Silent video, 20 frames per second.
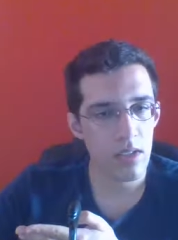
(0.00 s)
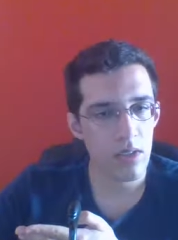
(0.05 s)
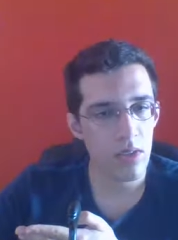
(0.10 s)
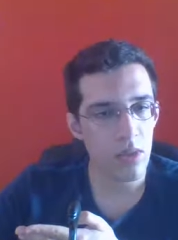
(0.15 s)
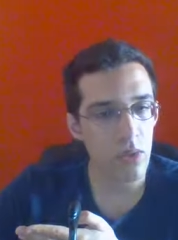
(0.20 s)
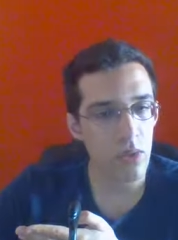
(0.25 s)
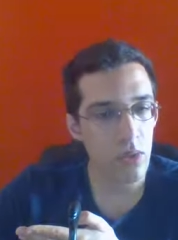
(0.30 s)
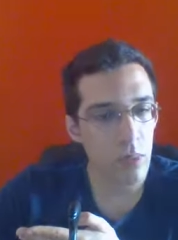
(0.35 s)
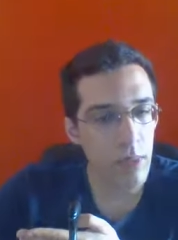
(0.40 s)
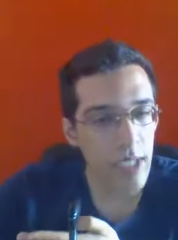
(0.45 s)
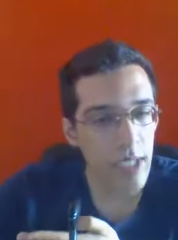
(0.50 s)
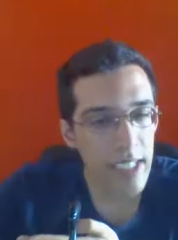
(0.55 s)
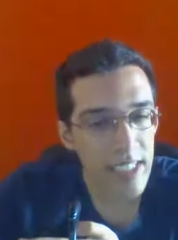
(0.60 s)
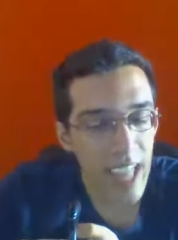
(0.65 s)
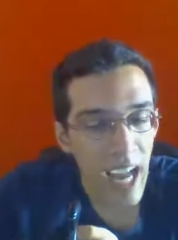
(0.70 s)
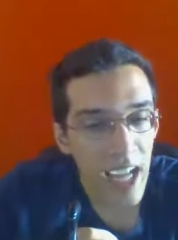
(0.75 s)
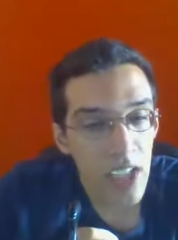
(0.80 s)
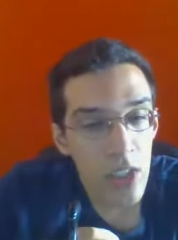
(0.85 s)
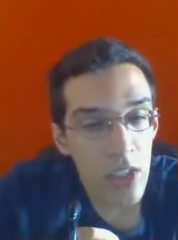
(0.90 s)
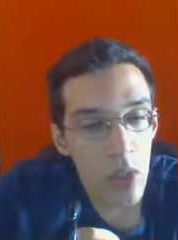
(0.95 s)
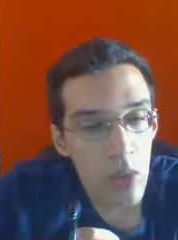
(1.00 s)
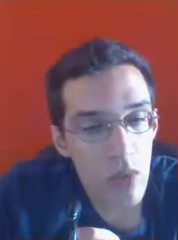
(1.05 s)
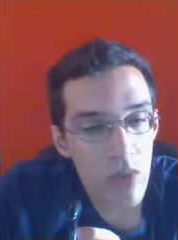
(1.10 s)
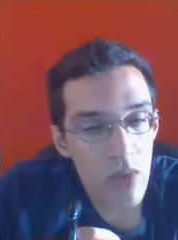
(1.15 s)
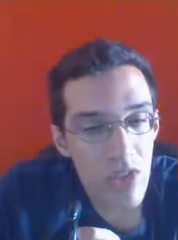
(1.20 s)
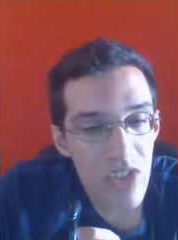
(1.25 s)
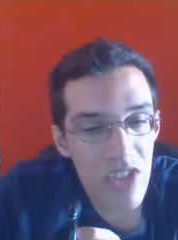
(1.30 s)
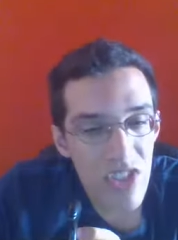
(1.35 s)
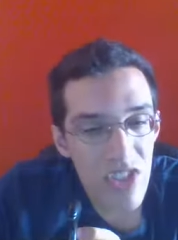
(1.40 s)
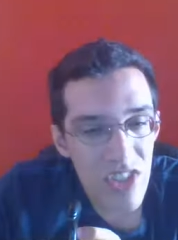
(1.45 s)
to because I
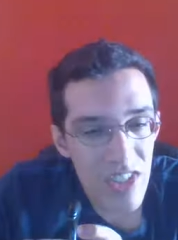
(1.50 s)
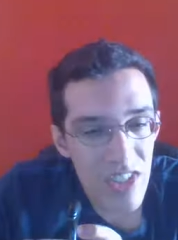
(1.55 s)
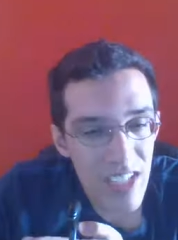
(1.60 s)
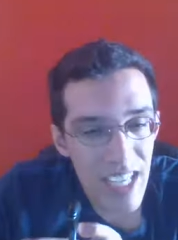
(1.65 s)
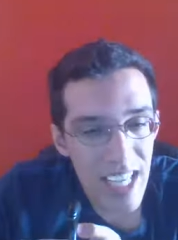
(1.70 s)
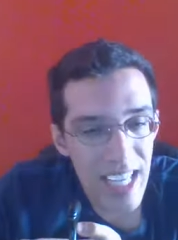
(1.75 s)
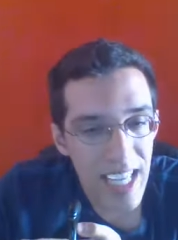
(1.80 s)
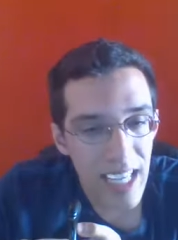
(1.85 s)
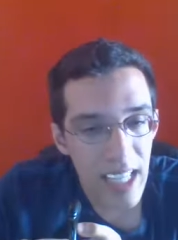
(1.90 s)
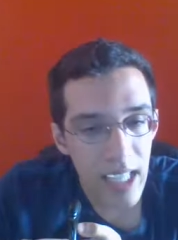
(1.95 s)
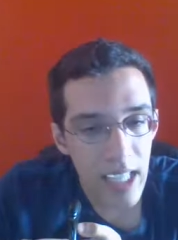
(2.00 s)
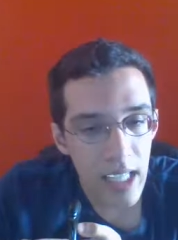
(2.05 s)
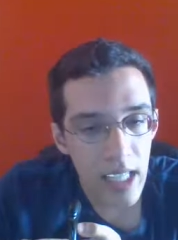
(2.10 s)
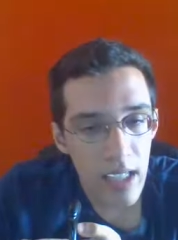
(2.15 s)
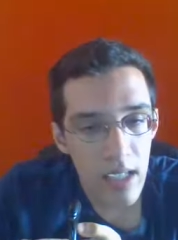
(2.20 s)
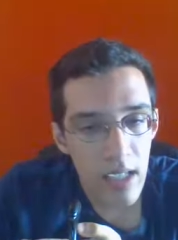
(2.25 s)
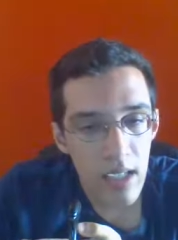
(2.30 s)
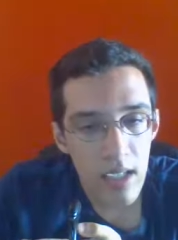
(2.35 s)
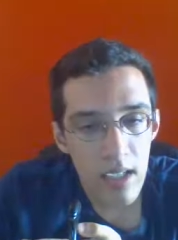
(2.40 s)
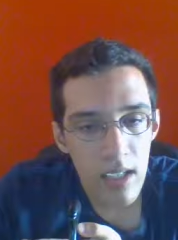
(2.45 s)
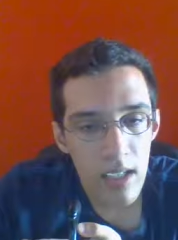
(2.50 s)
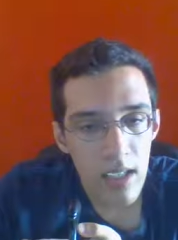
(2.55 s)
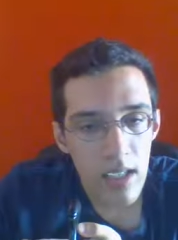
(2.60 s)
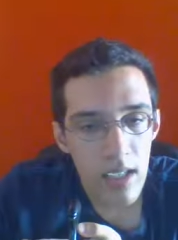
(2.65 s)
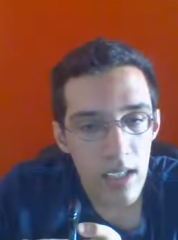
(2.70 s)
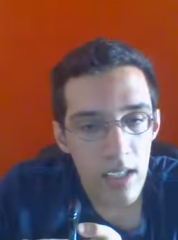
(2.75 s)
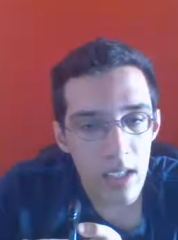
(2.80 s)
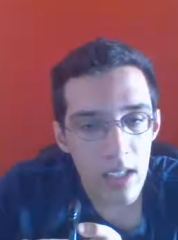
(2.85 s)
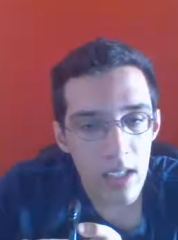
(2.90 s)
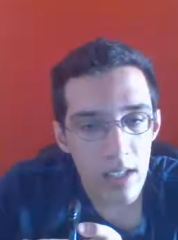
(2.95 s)
don't see
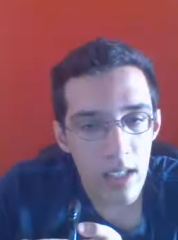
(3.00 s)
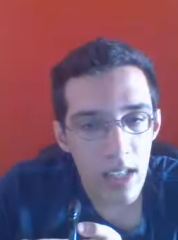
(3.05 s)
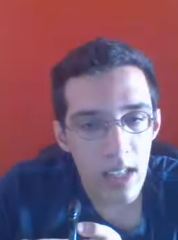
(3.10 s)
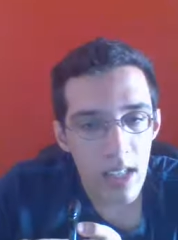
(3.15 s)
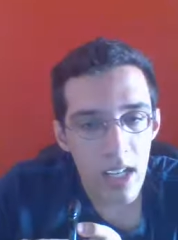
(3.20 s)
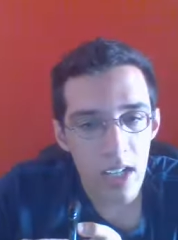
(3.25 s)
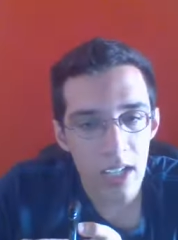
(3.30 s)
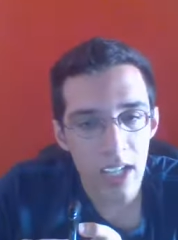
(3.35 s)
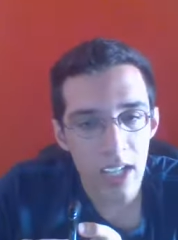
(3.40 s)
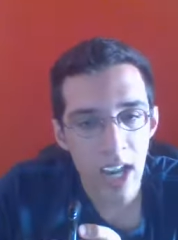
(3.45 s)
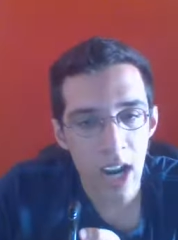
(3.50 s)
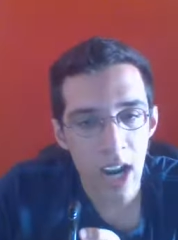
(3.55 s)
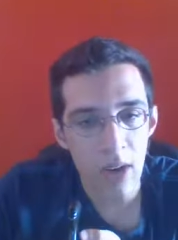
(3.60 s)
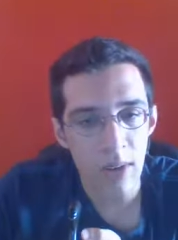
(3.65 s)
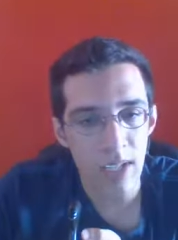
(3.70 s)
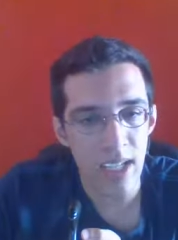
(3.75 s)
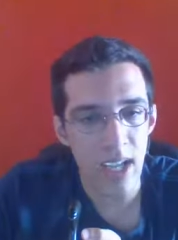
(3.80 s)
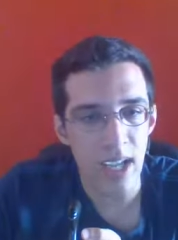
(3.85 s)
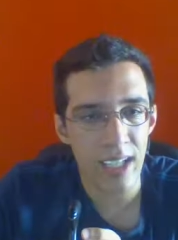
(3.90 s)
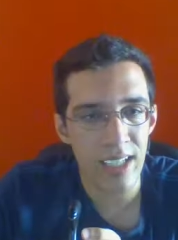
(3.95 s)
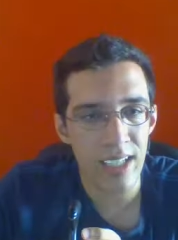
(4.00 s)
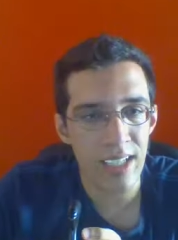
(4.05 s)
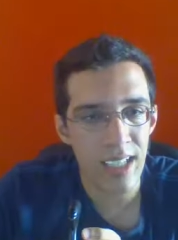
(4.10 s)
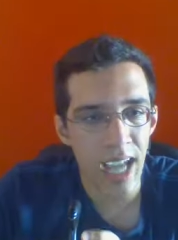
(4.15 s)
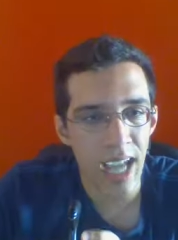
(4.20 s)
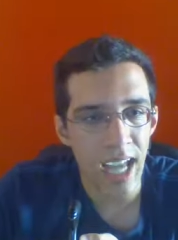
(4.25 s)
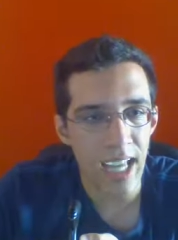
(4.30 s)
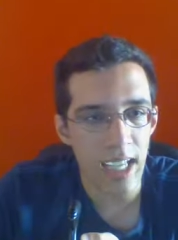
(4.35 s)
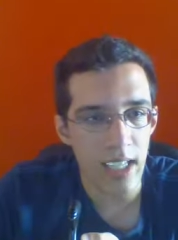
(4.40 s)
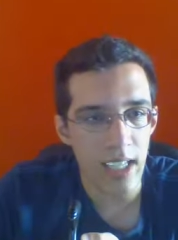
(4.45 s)
that they're carrying a
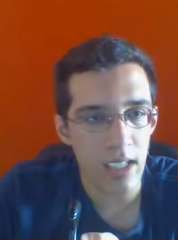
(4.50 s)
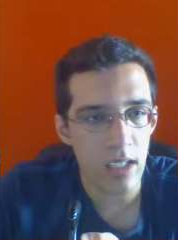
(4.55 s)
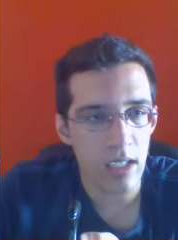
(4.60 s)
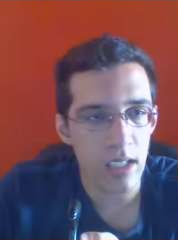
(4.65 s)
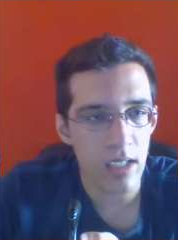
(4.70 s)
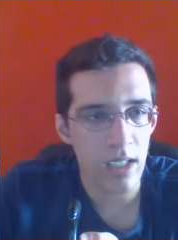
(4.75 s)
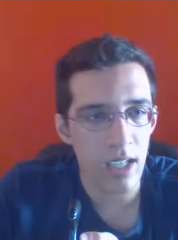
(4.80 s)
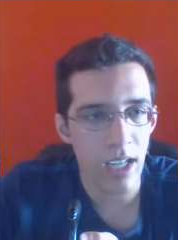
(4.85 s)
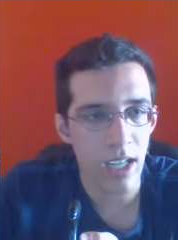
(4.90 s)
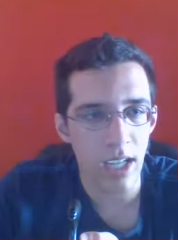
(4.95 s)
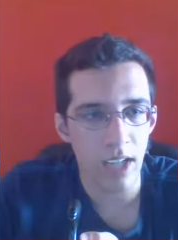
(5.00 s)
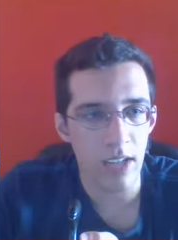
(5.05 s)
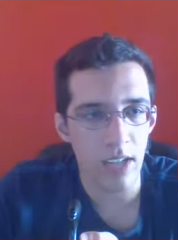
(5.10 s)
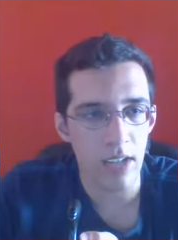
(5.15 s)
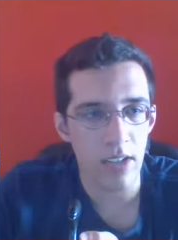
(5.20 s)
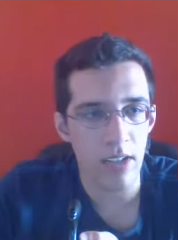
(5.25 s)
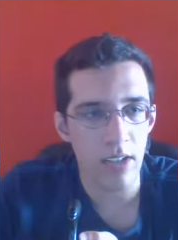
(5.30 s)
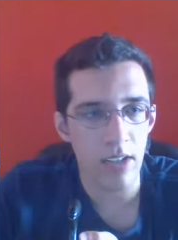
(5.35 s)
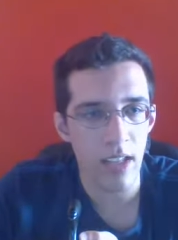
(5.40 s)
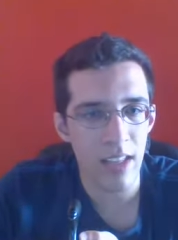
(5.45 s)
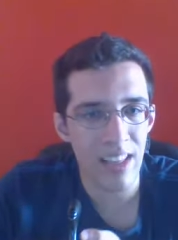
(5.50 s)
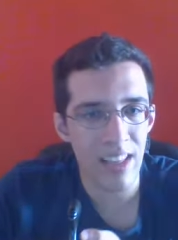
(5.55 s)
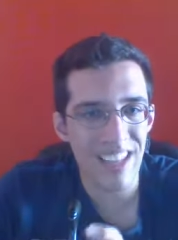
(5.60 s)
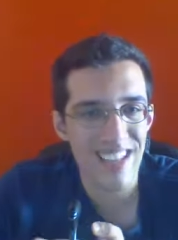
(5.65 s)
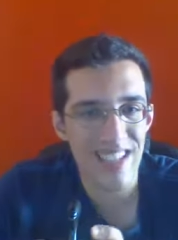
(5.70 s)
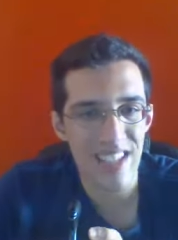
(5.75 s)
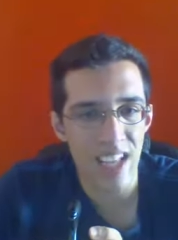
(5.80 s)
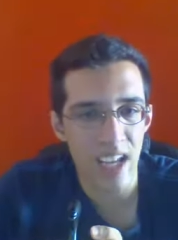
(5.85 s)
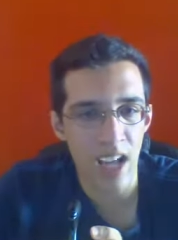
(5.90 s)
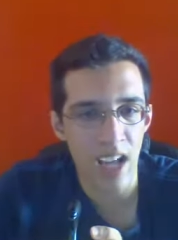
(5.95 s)
cake here
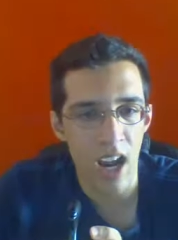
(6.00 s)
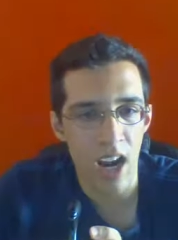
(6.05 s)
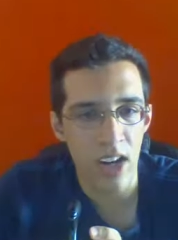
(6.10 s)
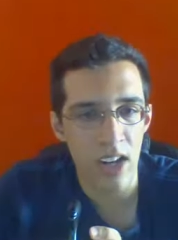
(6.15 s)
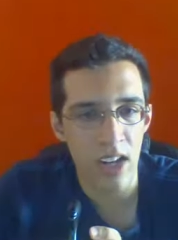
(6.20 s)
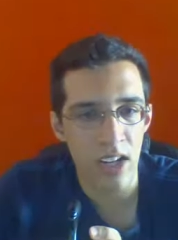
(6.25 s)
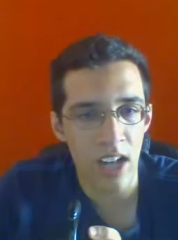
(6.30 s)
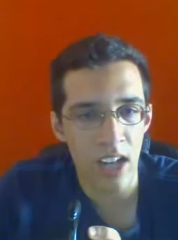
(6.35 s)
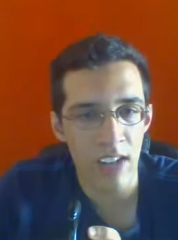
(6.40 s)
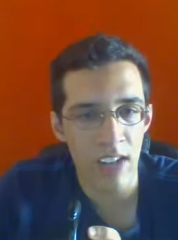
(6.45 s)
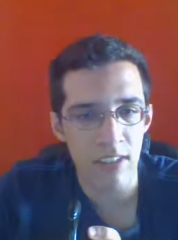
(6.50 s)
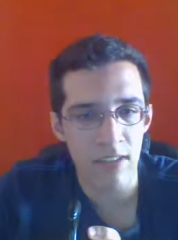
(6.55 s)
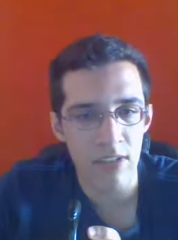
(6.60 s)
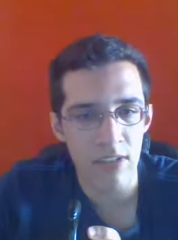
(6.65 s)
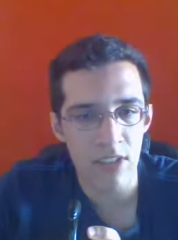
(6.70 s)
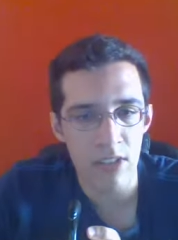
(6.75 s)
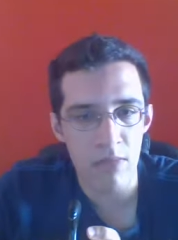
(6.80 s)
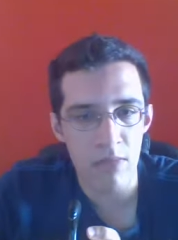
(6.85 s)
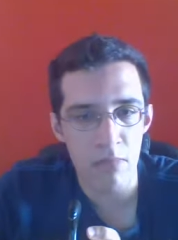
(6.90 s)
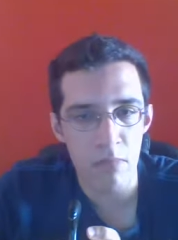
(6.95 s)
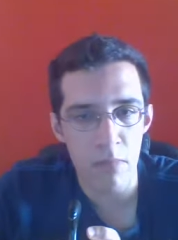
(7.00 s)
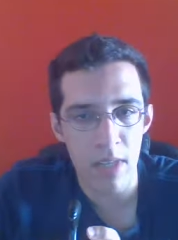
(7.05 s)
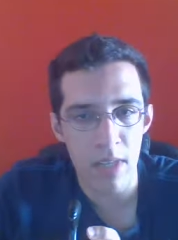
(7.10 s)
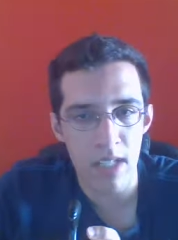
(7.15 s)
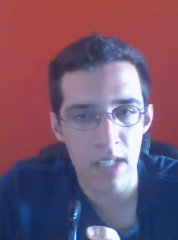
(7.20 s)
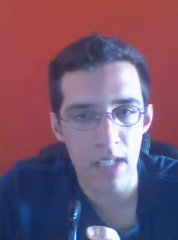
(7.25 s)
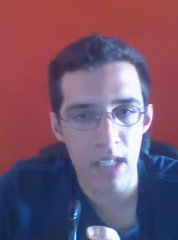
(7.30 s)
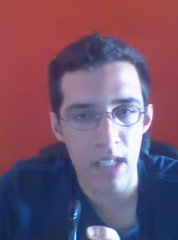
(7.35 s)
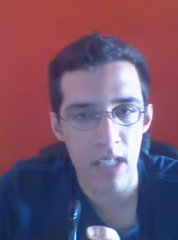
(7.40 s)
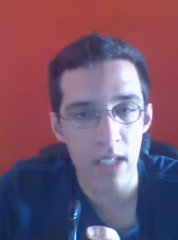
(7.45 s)
unless they are and I just
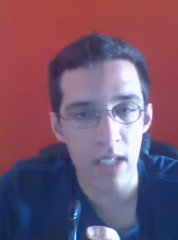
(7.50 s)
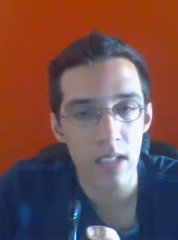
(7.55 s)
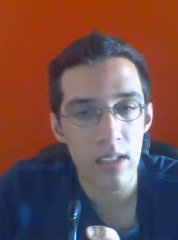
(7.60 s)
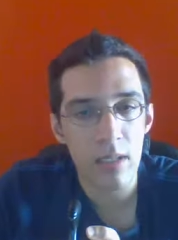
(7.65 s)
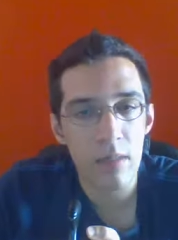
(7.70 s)
missed it